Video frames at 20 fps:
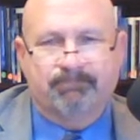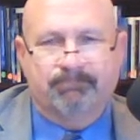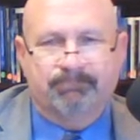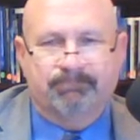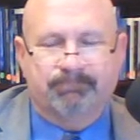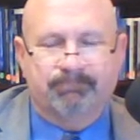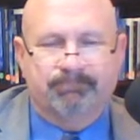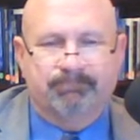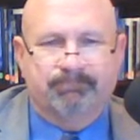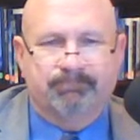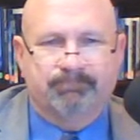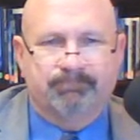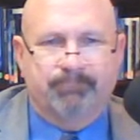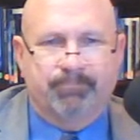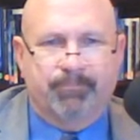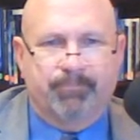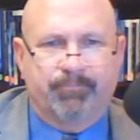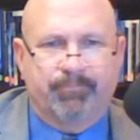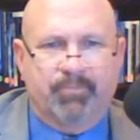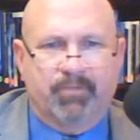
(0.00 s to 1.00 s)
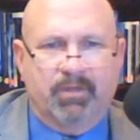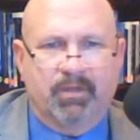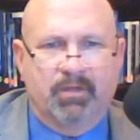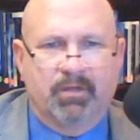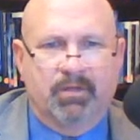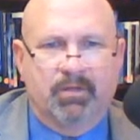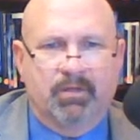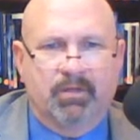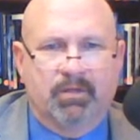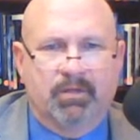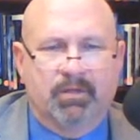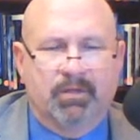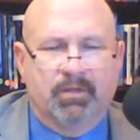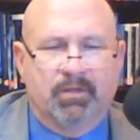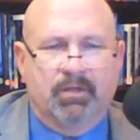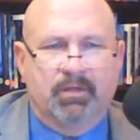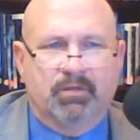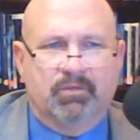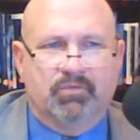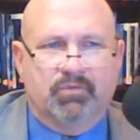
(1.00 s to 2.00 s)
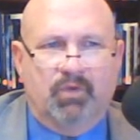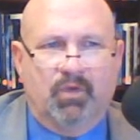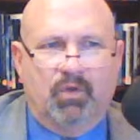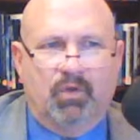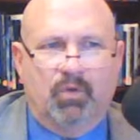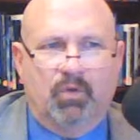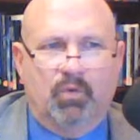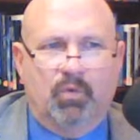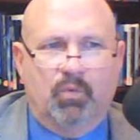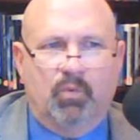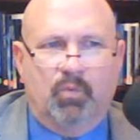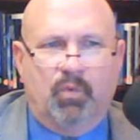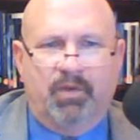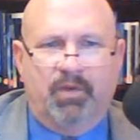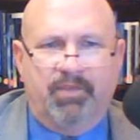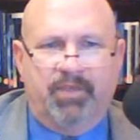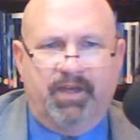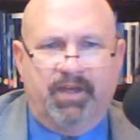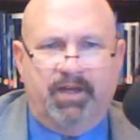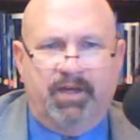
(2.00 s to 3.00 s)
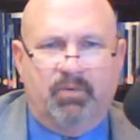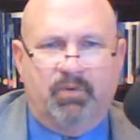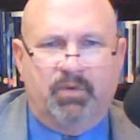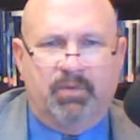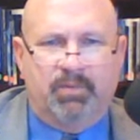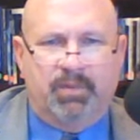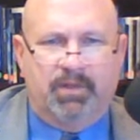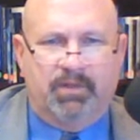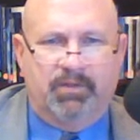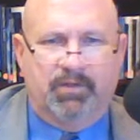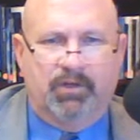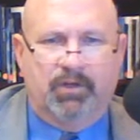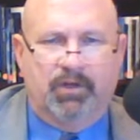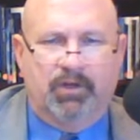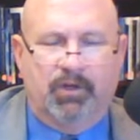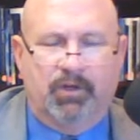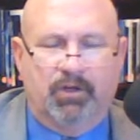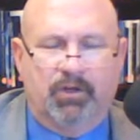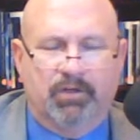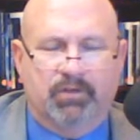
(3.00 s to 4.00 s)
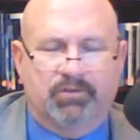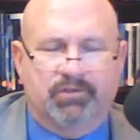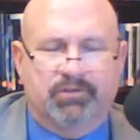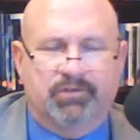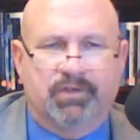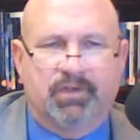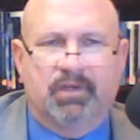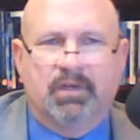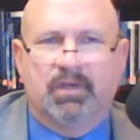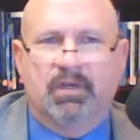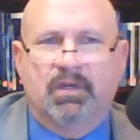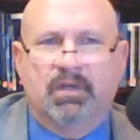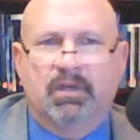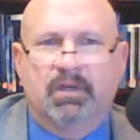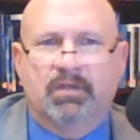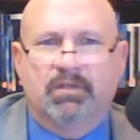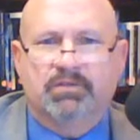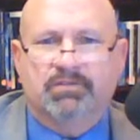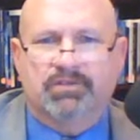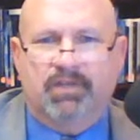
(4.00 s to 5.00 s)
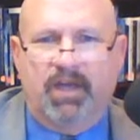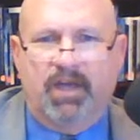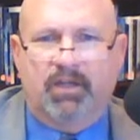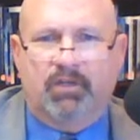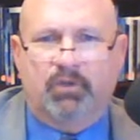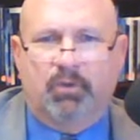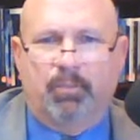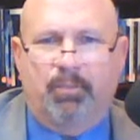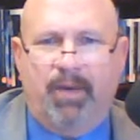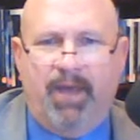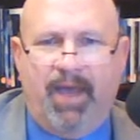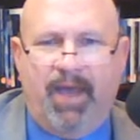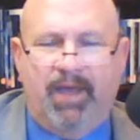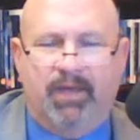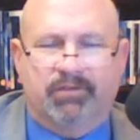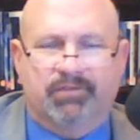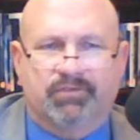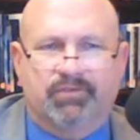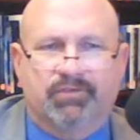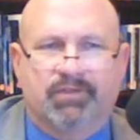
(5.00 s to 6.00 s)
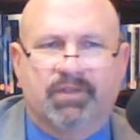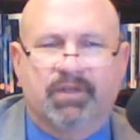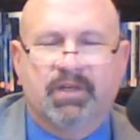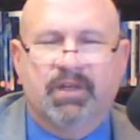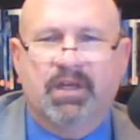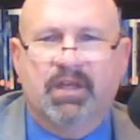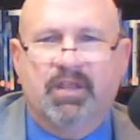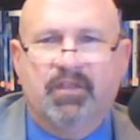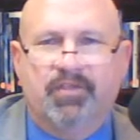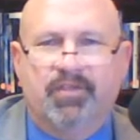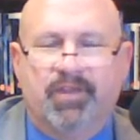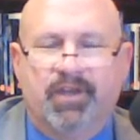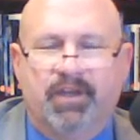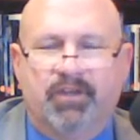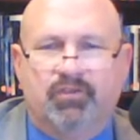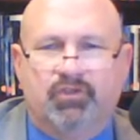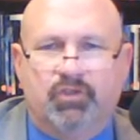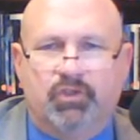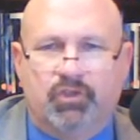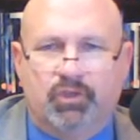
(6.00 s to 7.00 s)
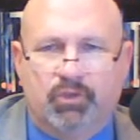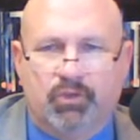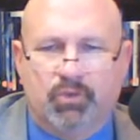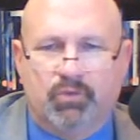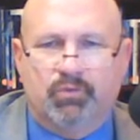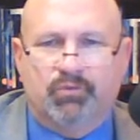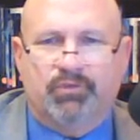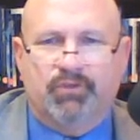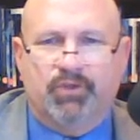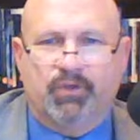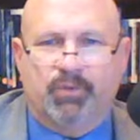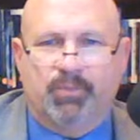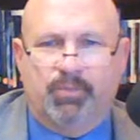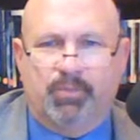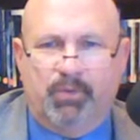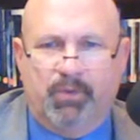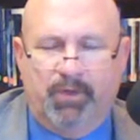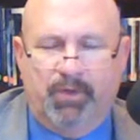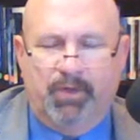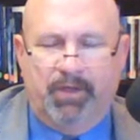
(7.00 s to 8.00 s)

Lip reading: Mm. So one thing I want to be clear here is psychopaths, they choose their prey,